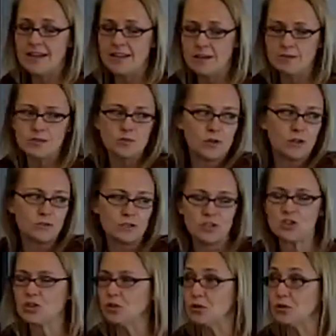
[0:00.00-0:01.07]
He was one of
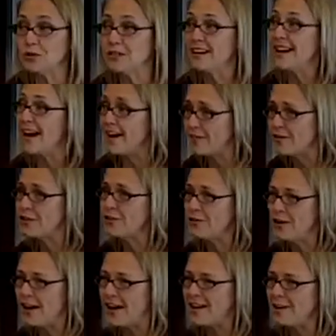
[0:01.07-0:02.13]
those children that after
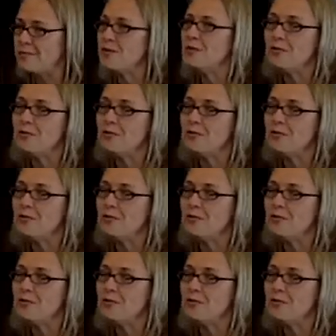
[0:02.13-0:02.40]
you had him,